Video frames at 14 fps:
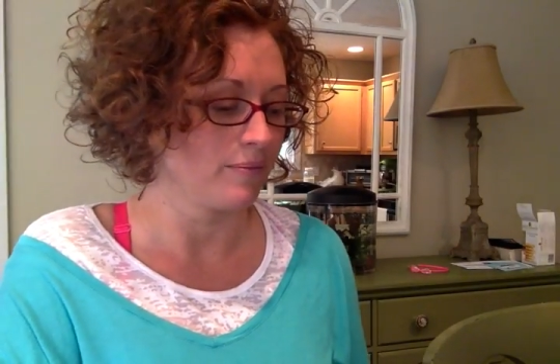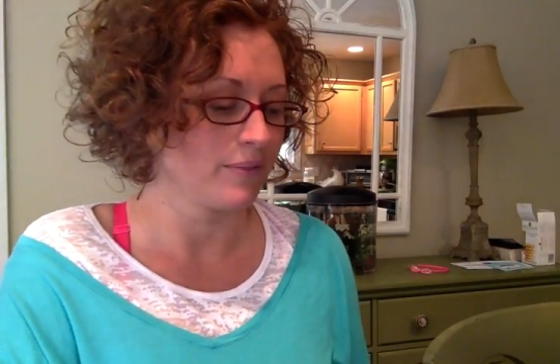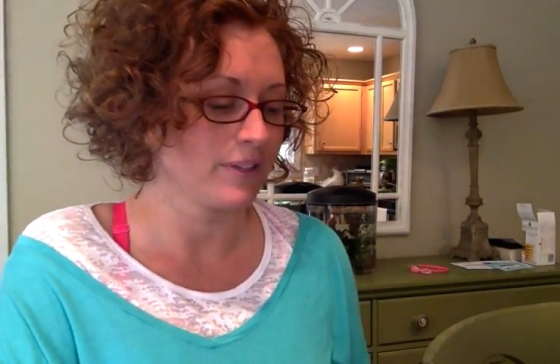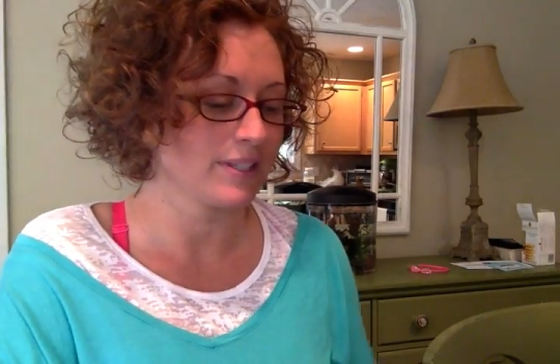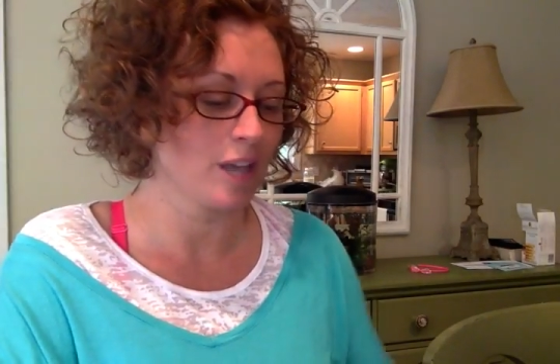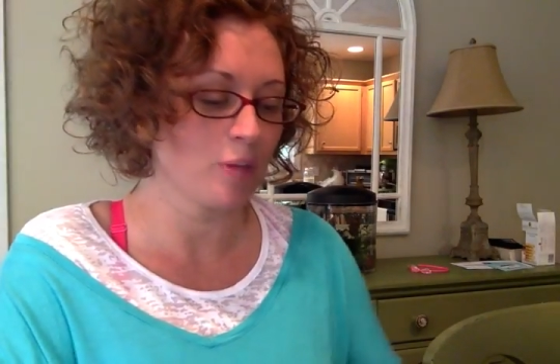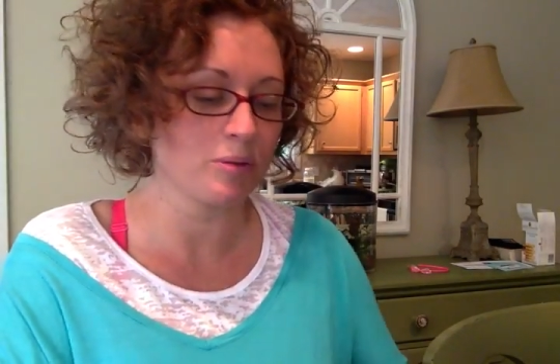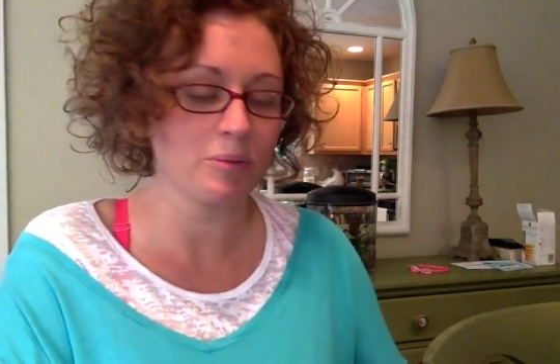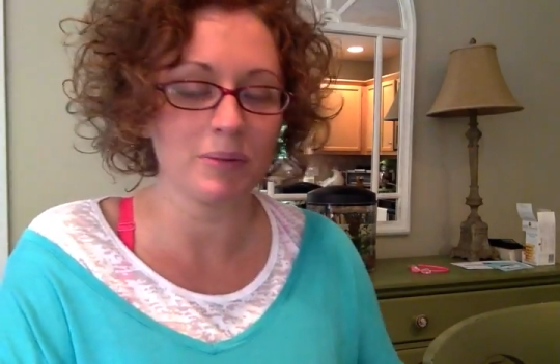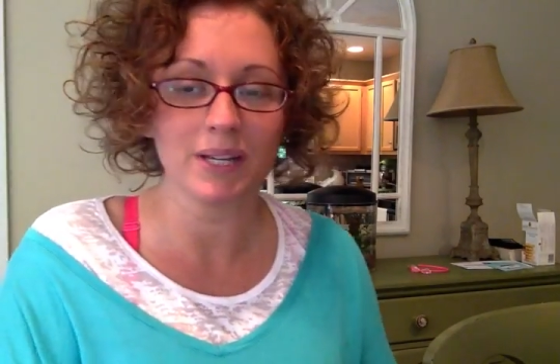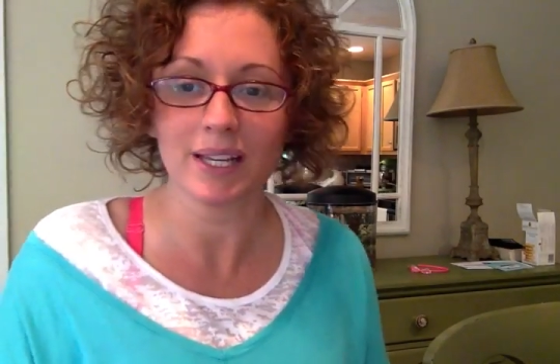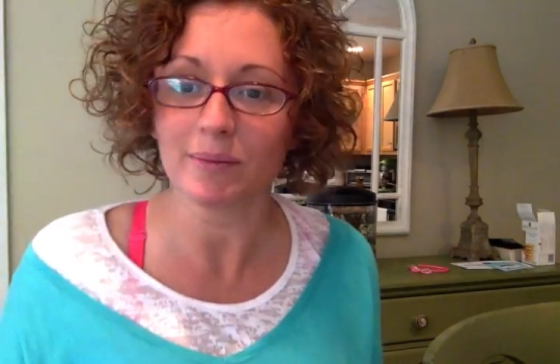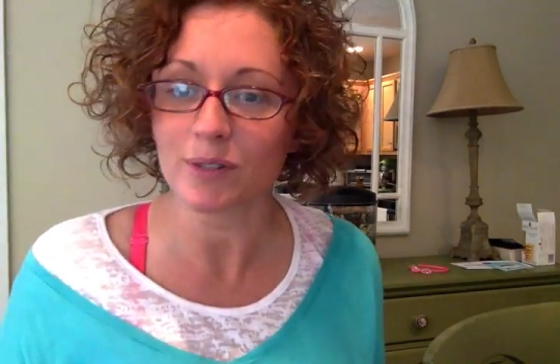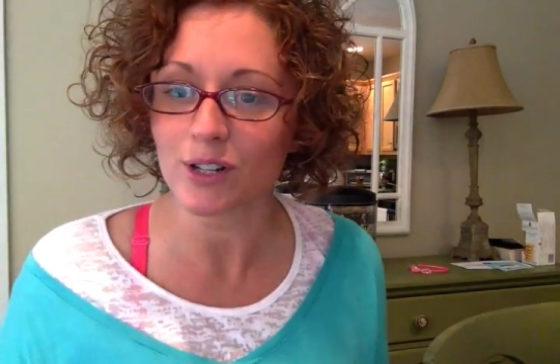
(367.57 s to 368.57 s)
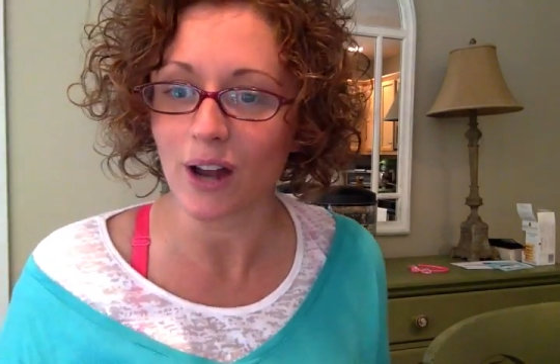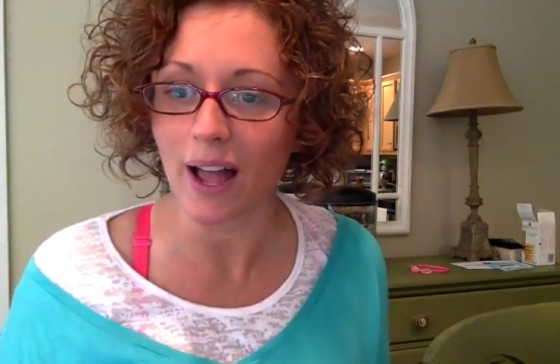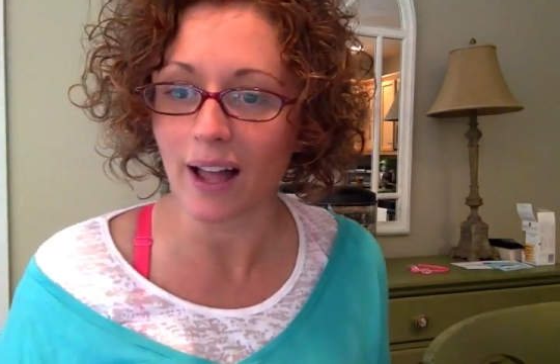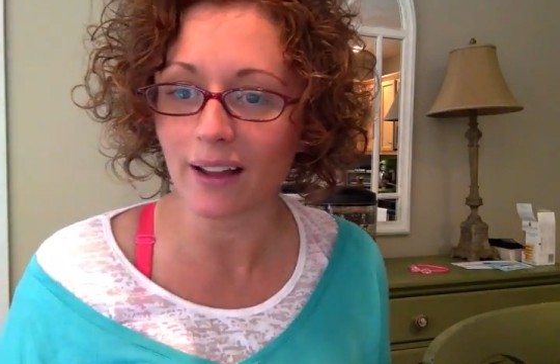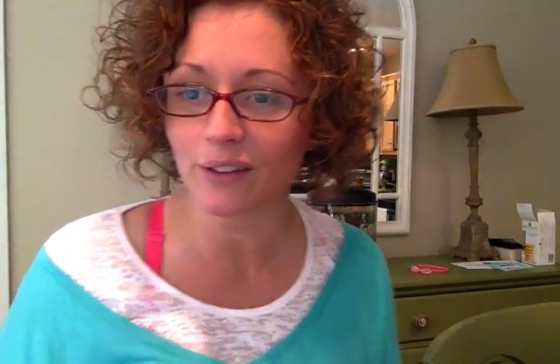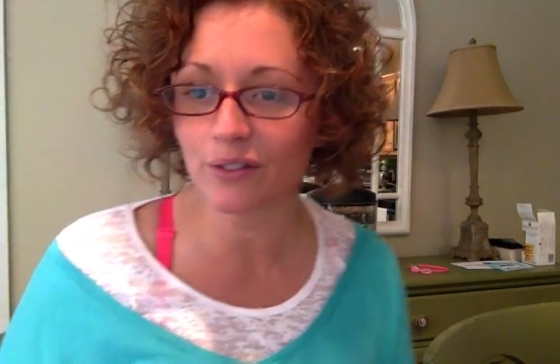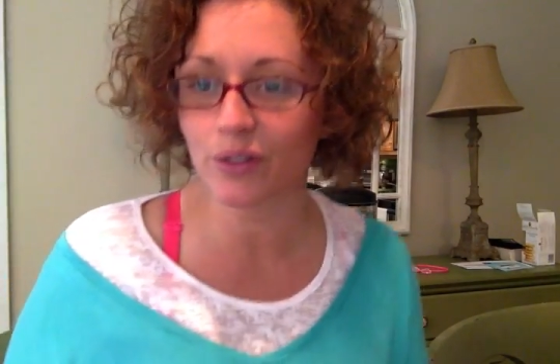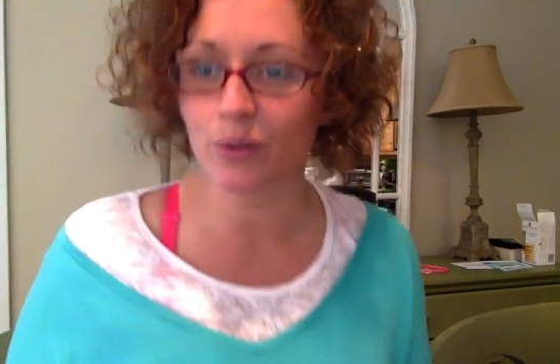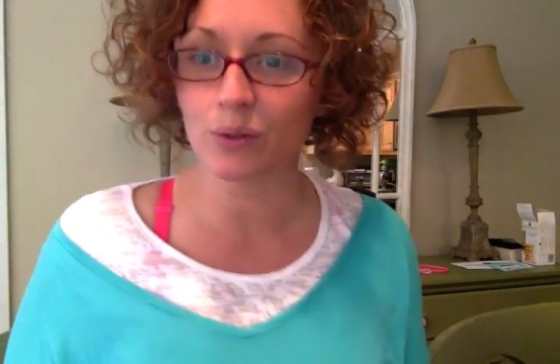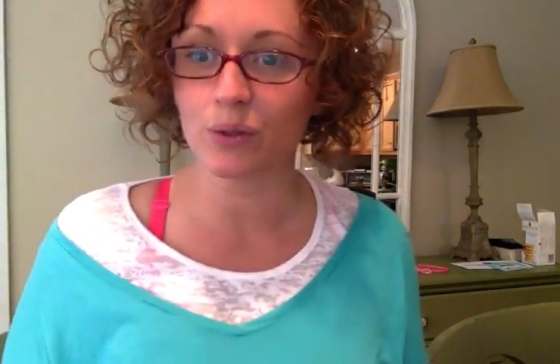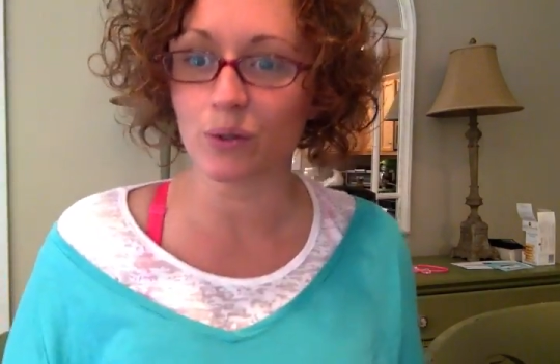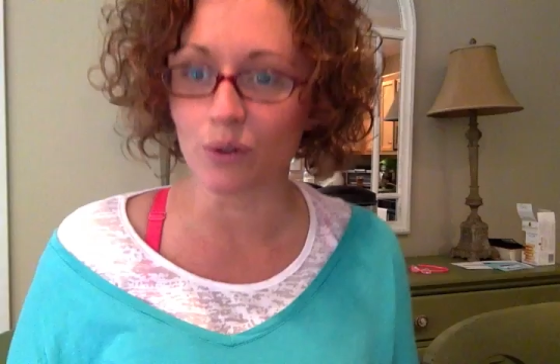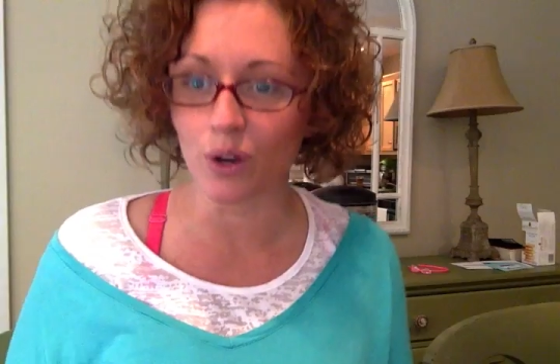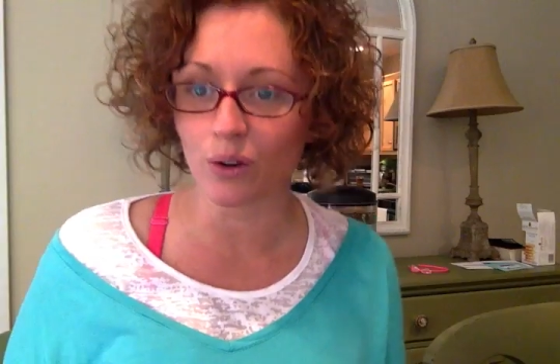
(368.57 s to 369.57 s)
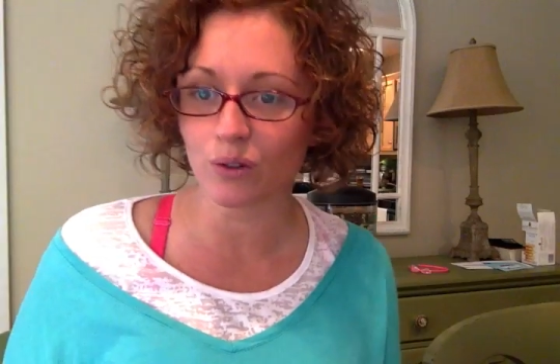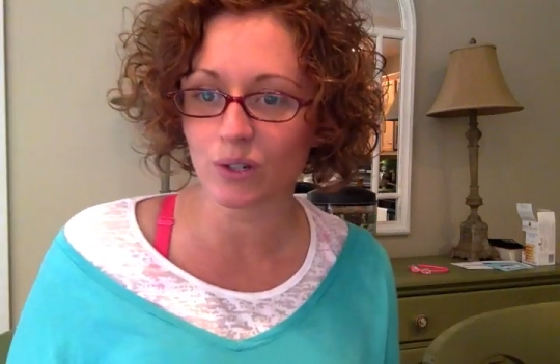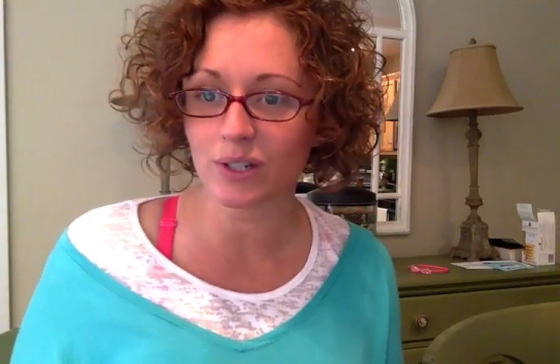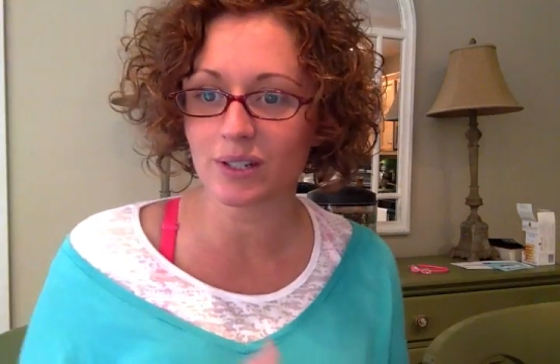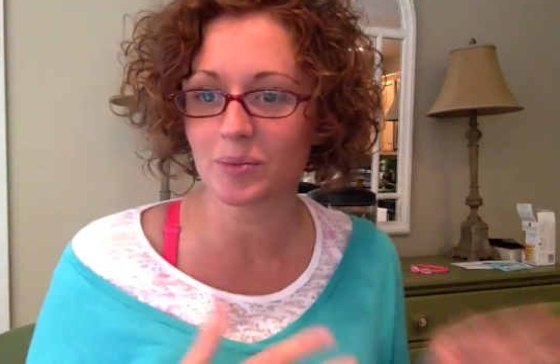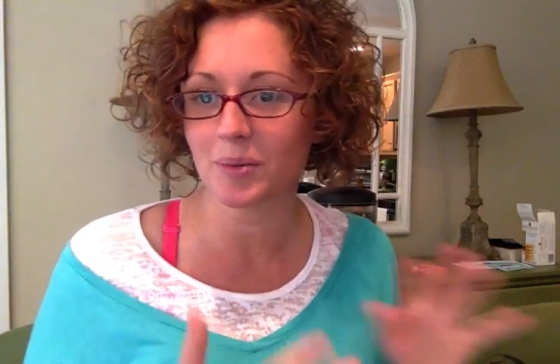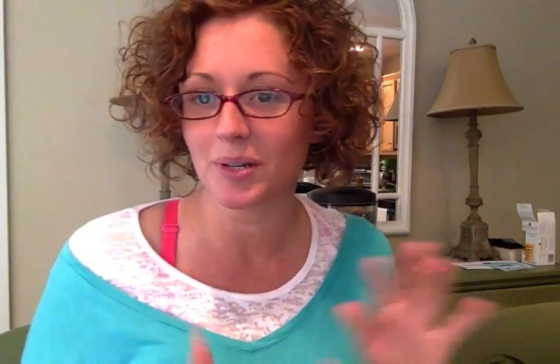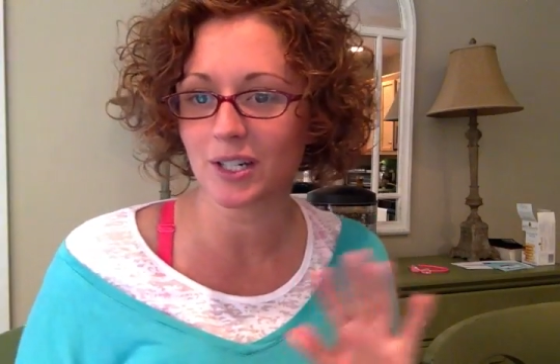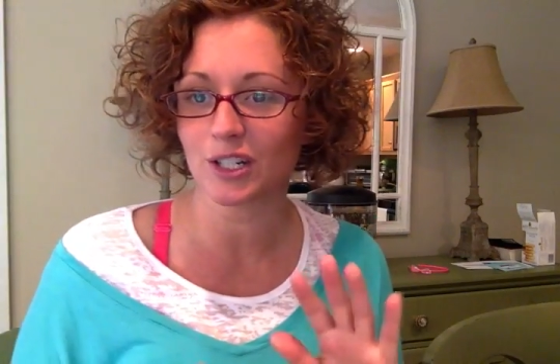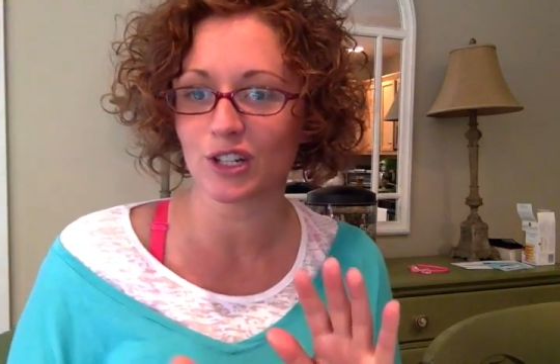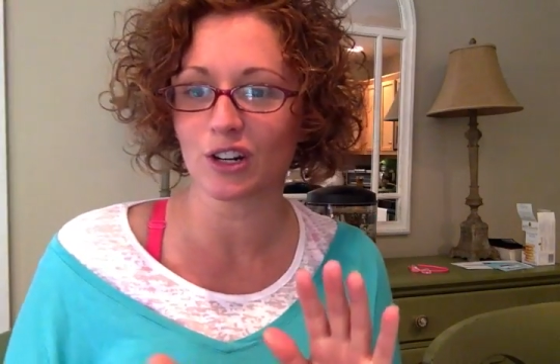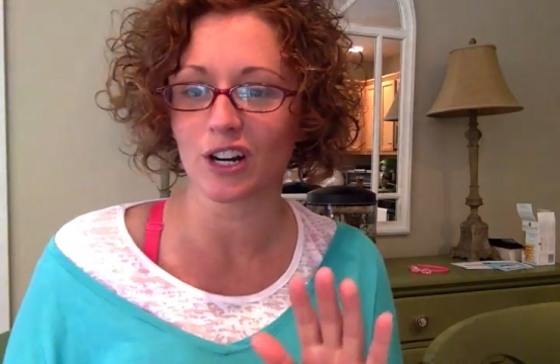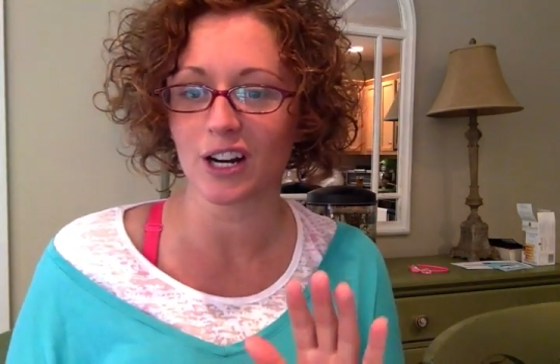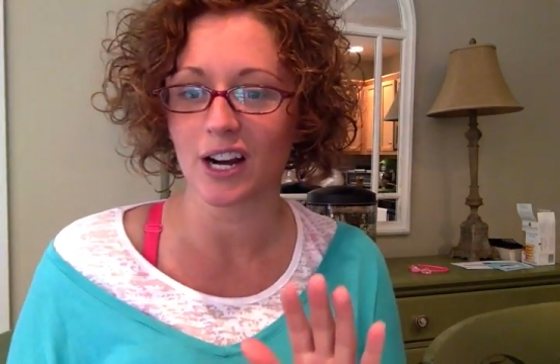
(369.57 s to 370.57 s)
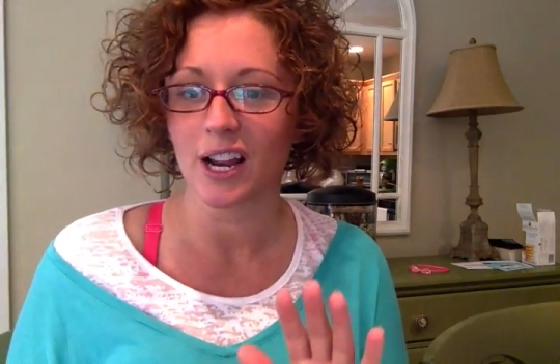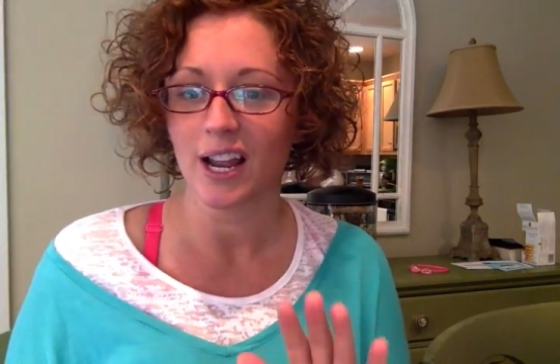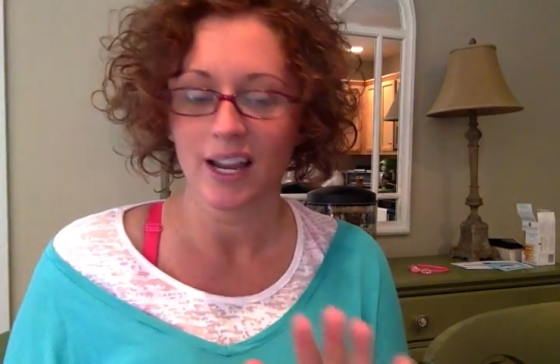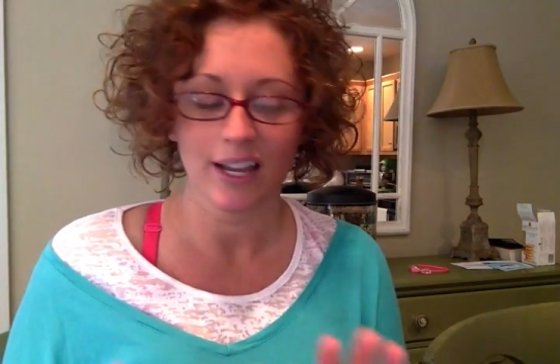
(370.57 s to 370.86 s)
this helps me keep track of those new coaches, make sure,